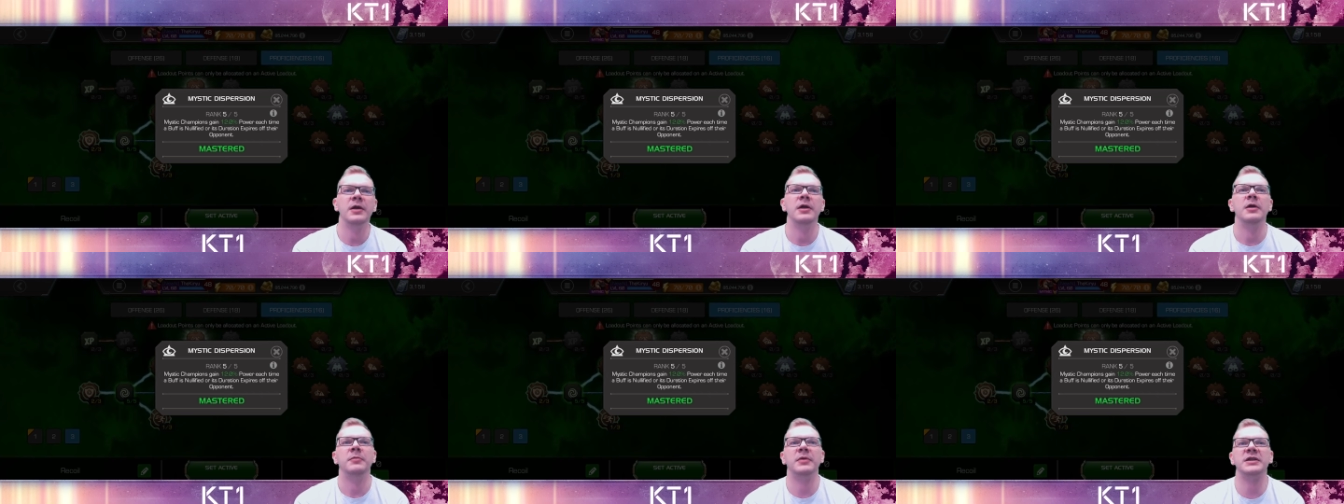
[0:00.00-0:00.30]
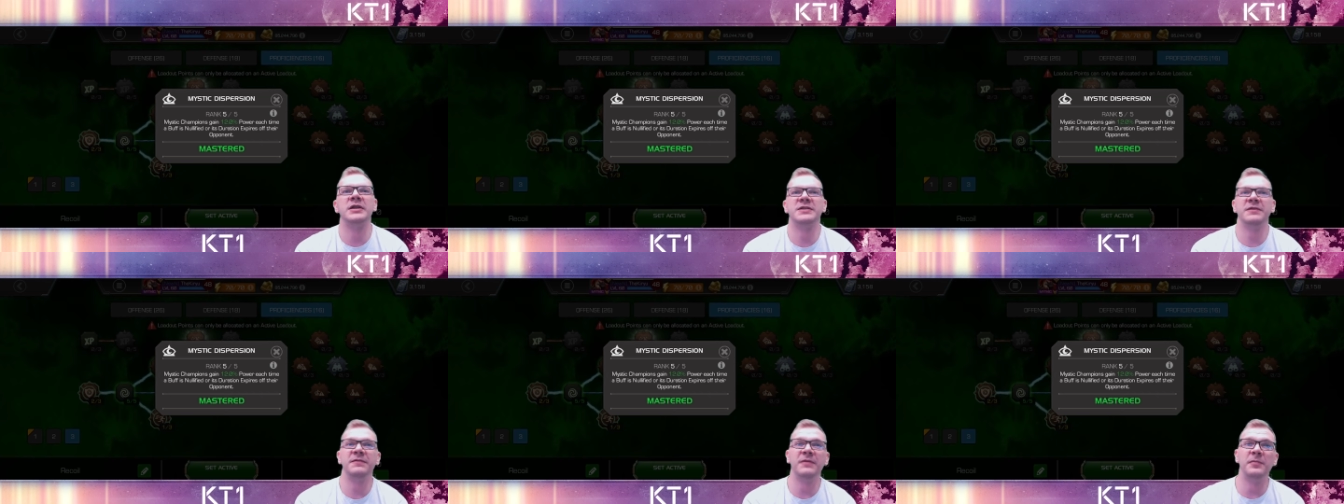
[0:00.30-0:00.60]

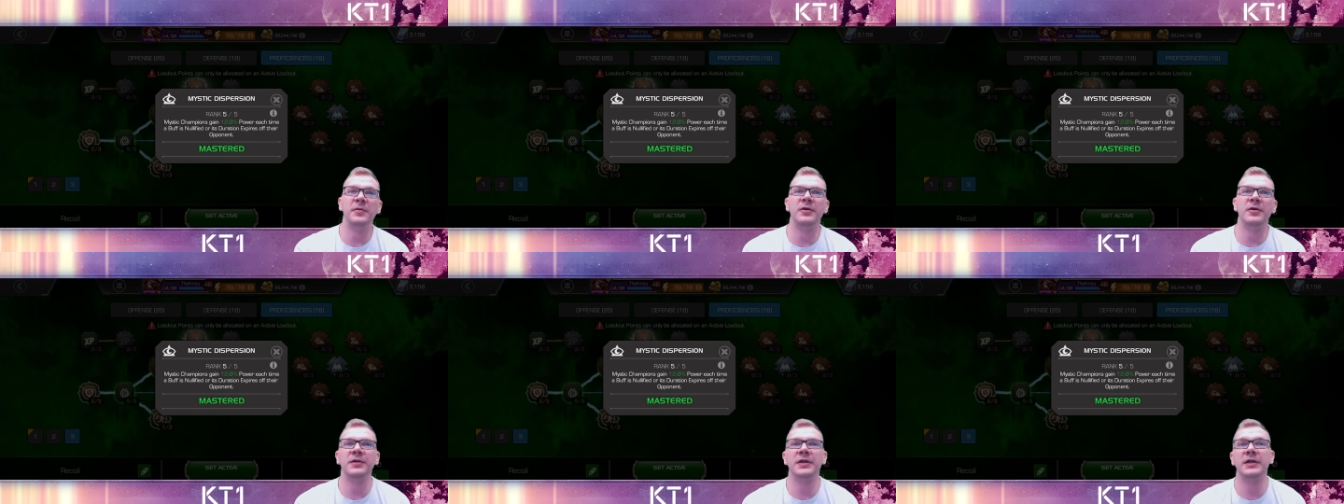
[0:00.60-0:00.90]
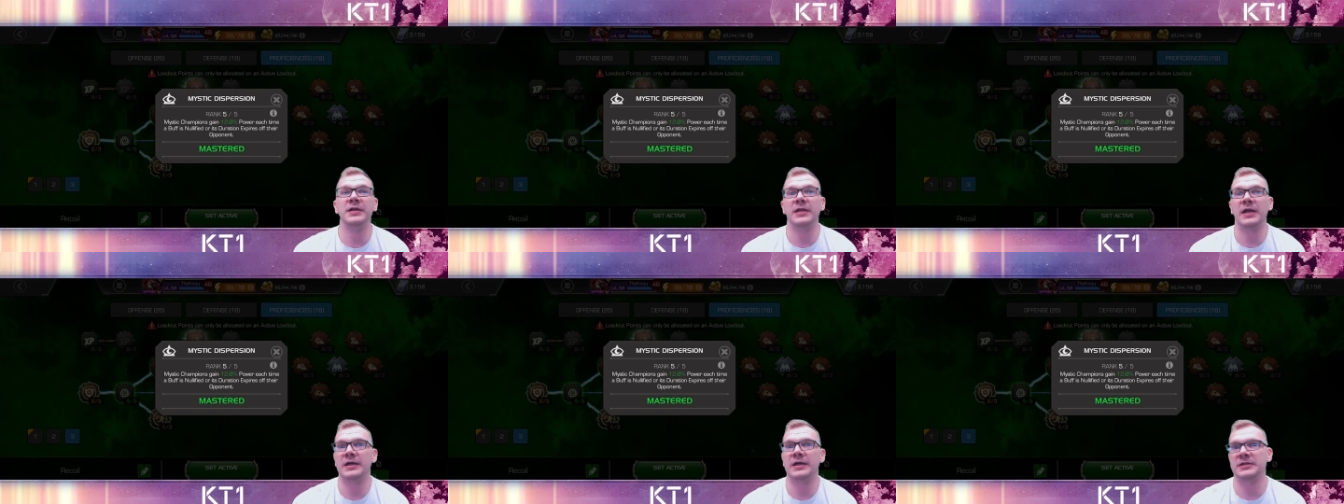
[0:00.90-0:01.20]
Because if
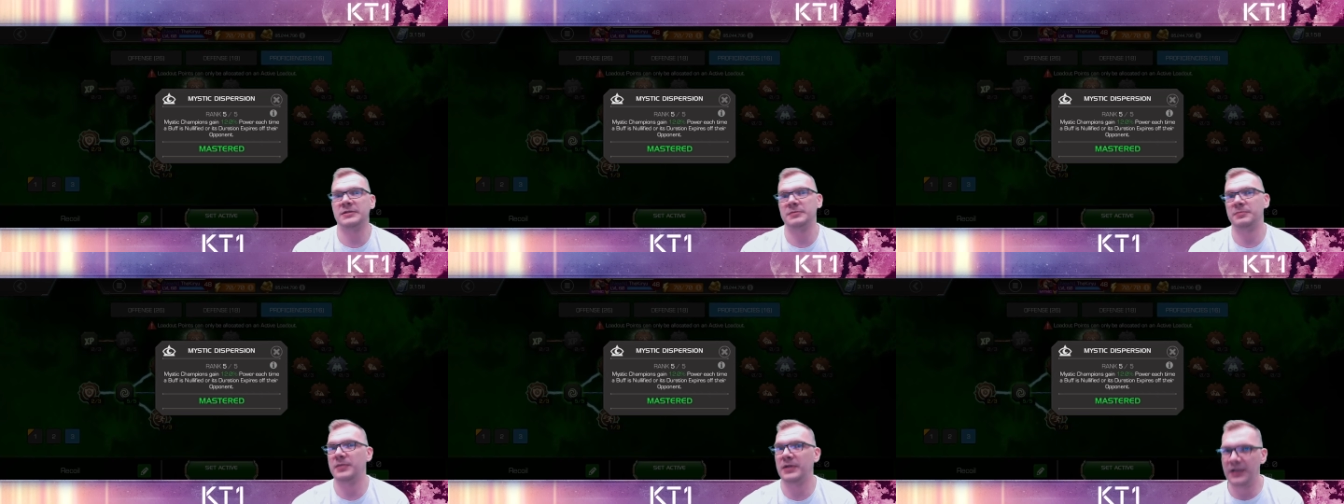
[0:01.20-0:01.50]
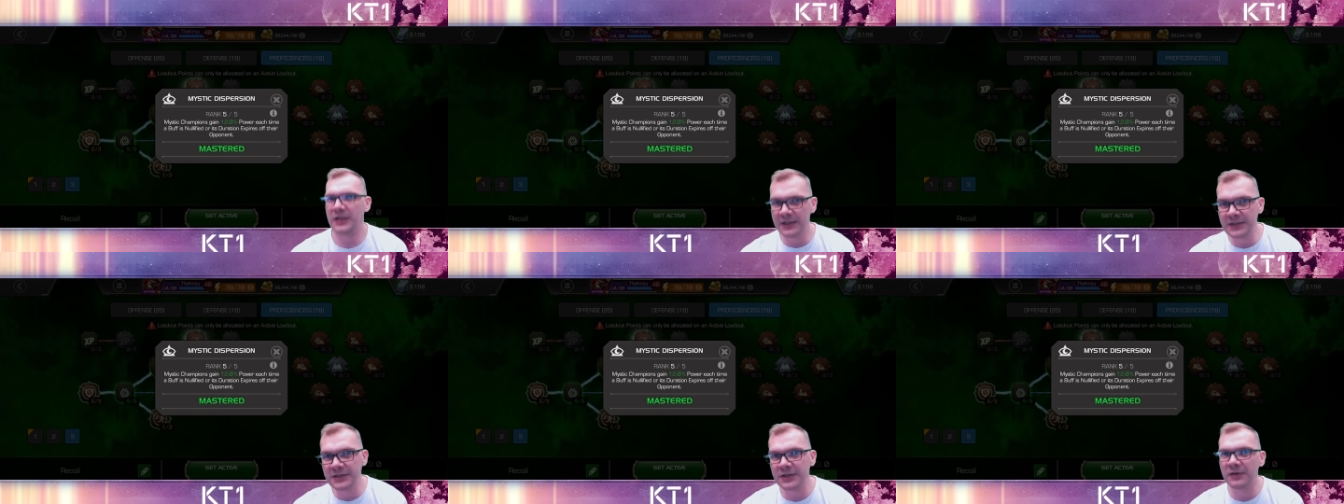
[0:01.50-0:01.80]
opponent has
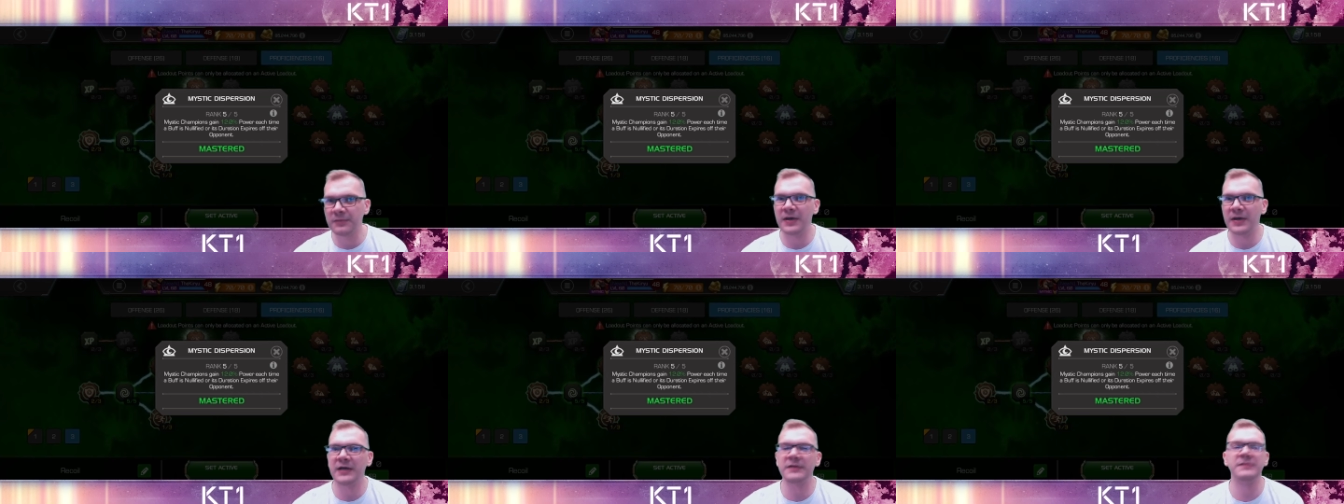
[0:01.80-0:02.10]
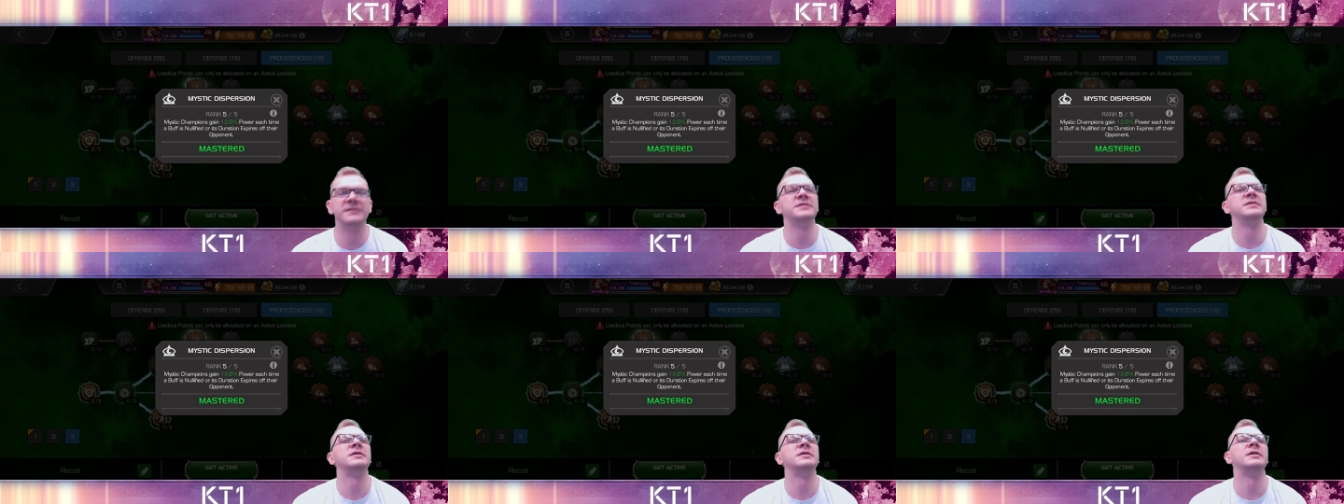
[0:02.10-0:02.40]
plenty of
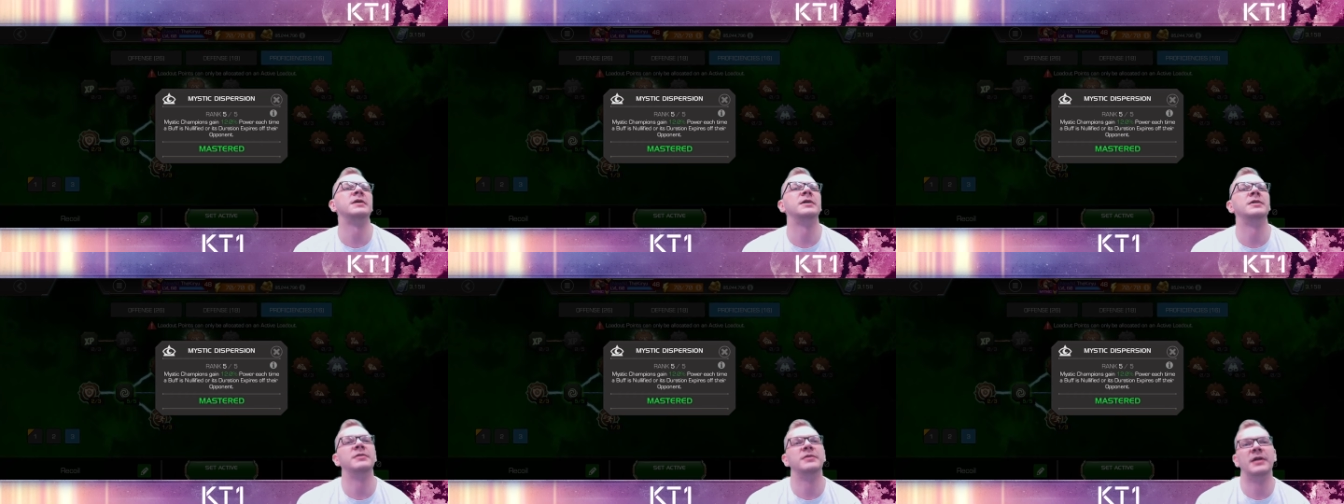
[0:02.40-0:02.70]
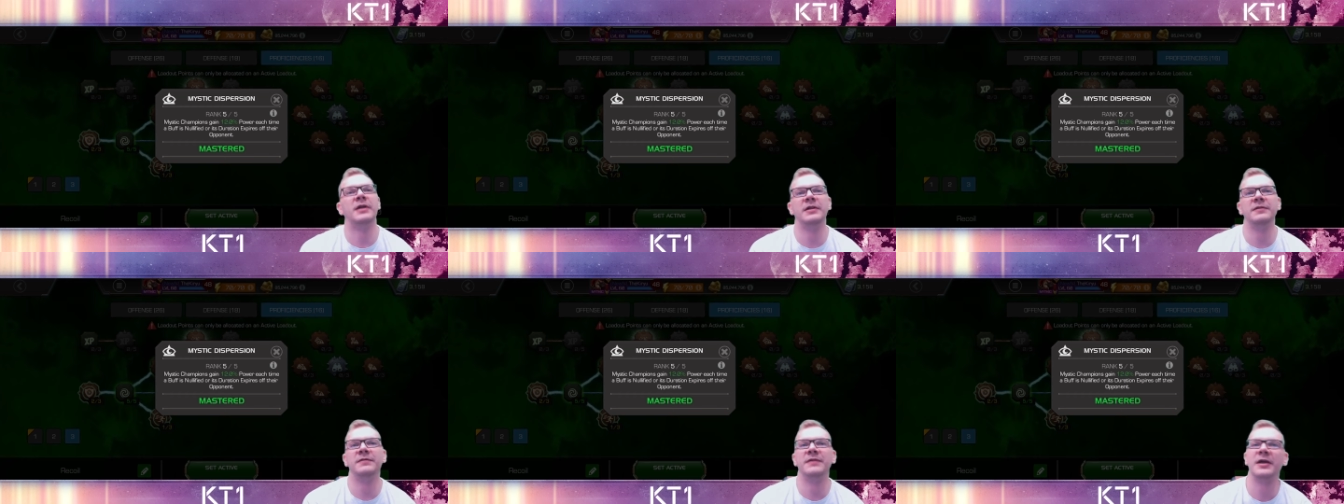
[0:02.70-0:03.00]
buffs and you're
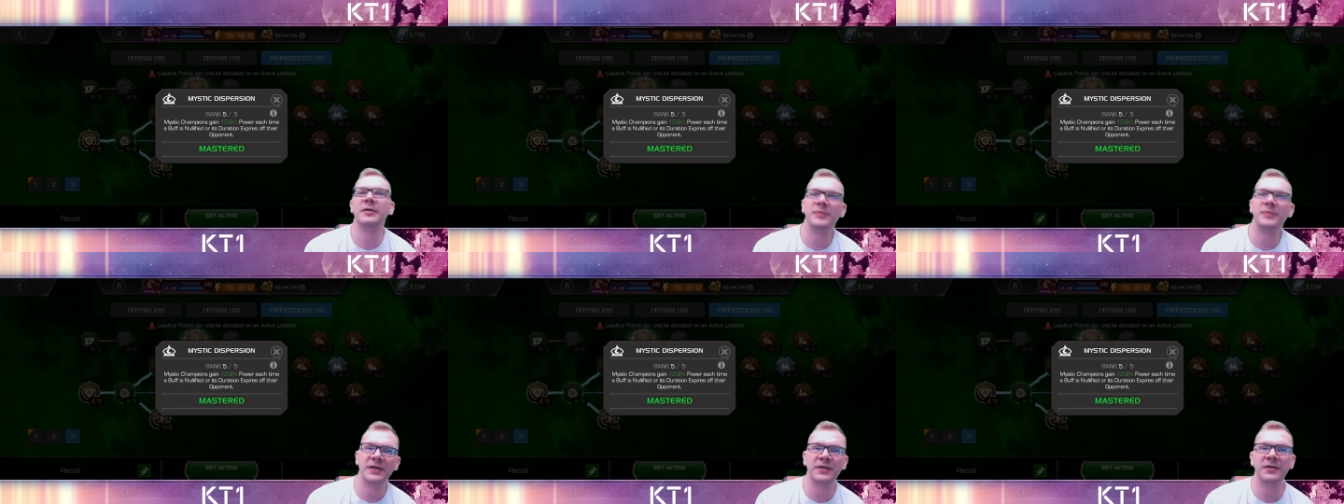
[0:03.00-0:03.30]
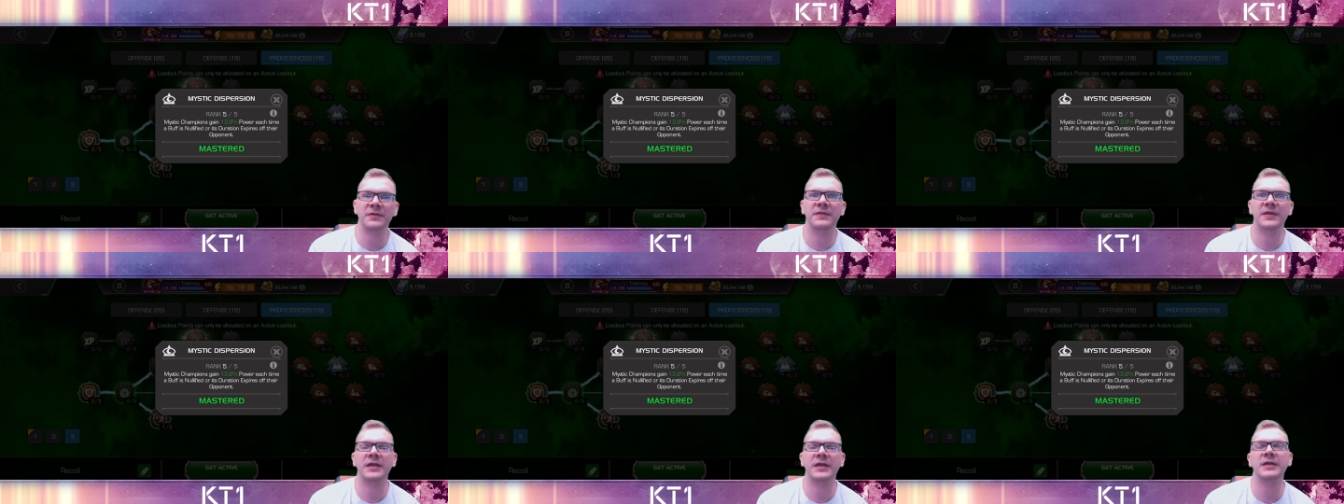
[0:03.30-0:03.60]
nullifying plenty
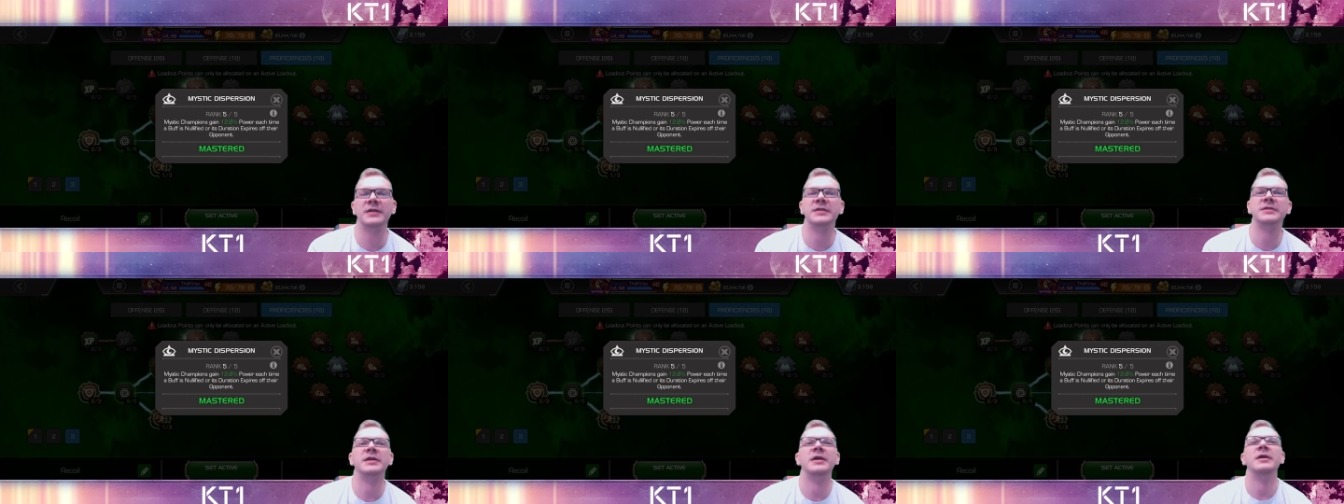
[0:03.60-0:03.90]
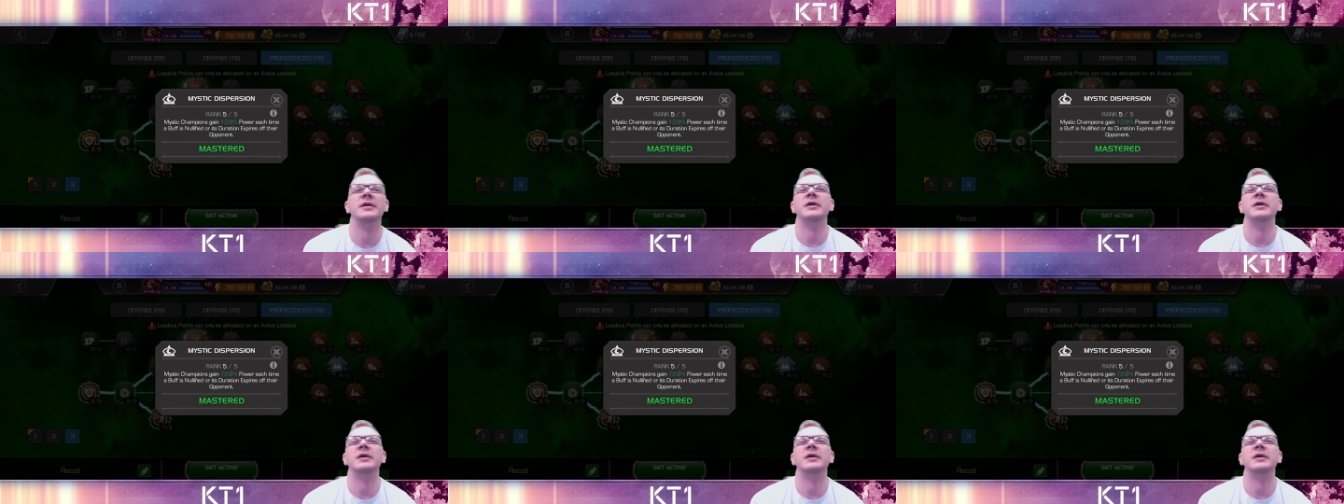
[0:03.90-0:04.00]
of things,